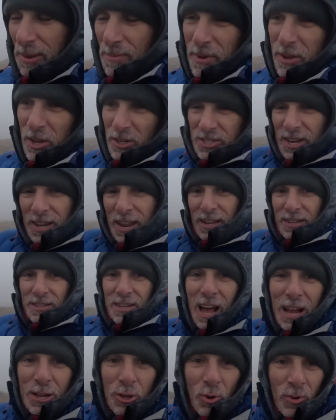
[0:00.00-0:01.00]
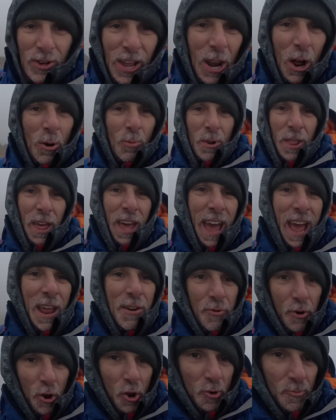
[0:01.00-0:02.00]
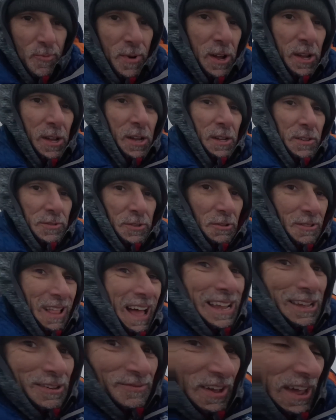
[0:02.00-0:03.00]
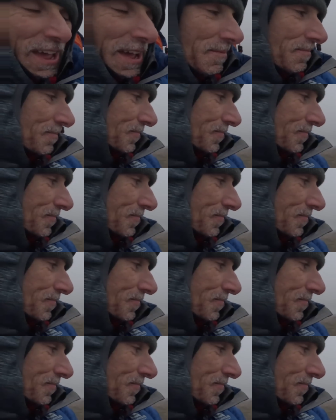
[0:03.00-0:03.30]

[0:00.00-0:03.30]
it because I couldn't get on with the headroom, the lack of it.